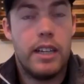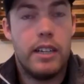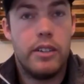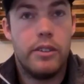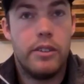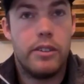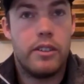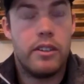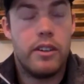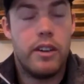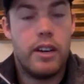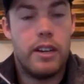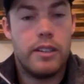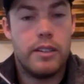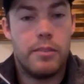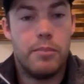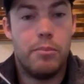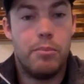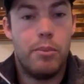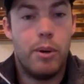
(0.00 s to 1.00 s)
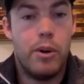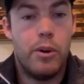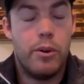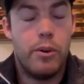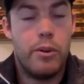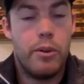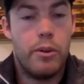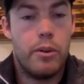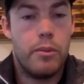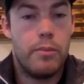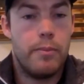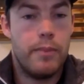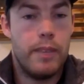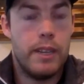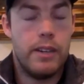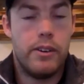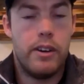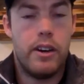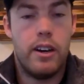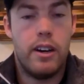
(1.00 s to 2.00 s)
goes across both, on,
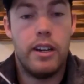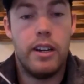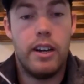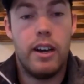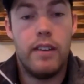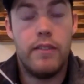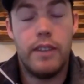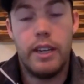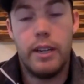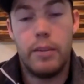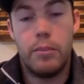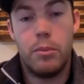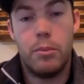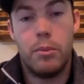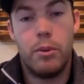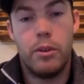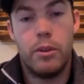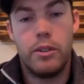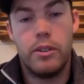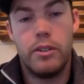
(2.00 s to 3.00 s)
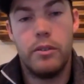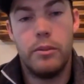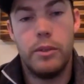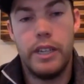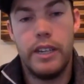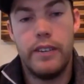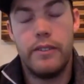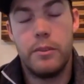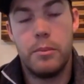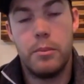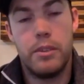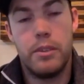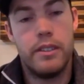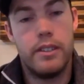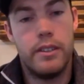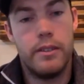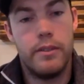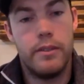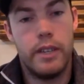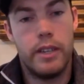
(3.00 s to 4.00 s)
off, and proportional. We have
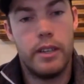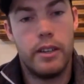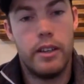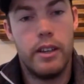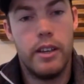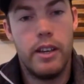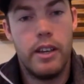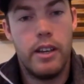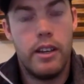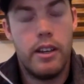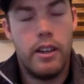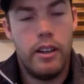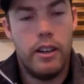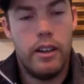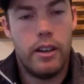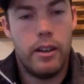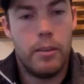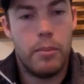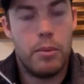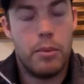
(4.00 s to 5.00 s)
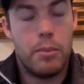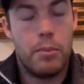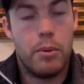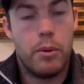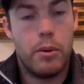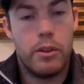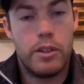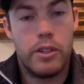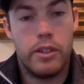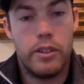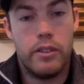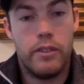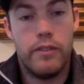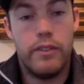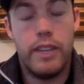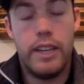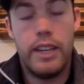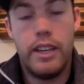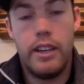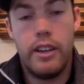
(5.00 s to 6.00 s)
specific proportional
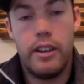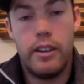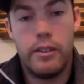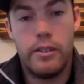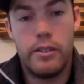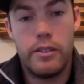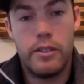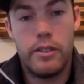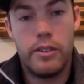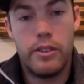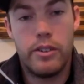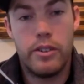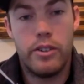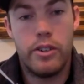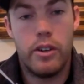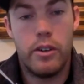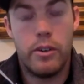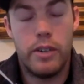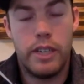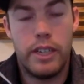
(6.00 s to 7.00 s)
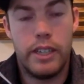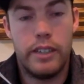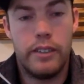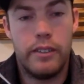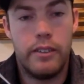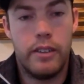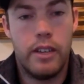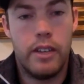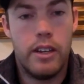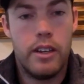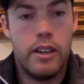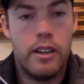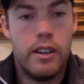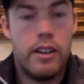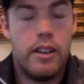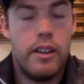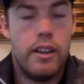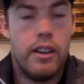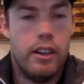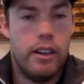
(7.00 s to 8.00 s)
videos showing,
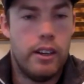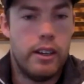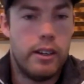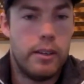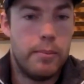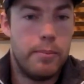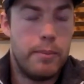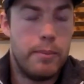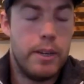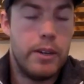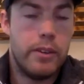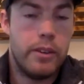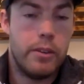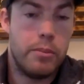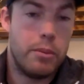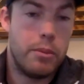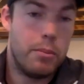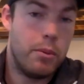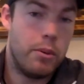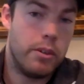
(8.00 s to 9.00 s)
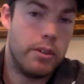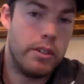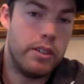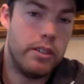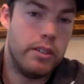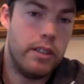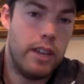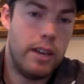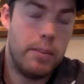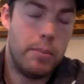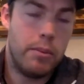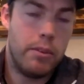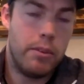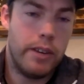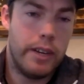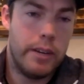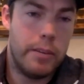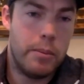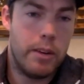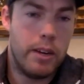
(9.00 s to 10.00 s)
the proportional
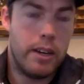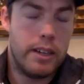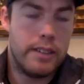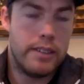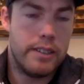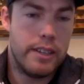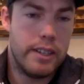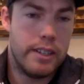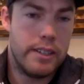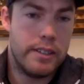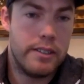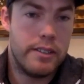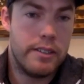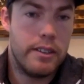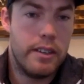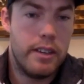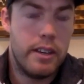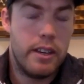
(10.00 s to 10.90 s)
upgrade process.